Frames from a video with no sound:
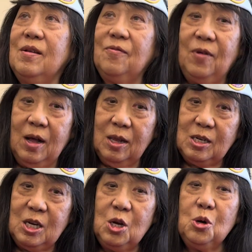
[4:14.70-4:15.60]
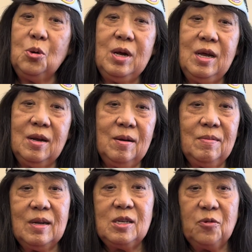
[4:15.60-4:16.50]
volunteer in
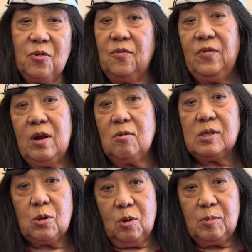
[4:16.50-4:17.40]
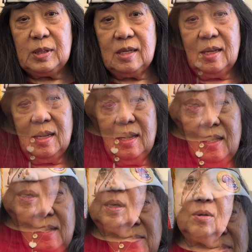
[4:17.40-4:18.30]
different veterans groups.
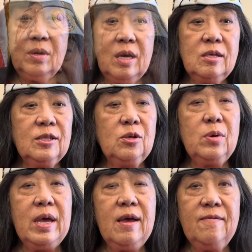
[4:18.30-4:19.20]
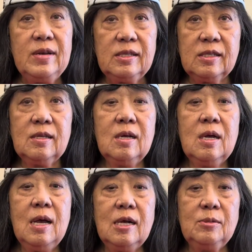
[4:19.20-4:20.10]
Okay, so AMVETS
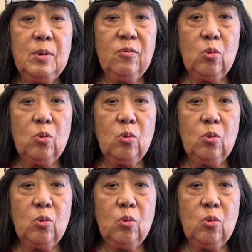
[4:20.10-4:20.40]
has been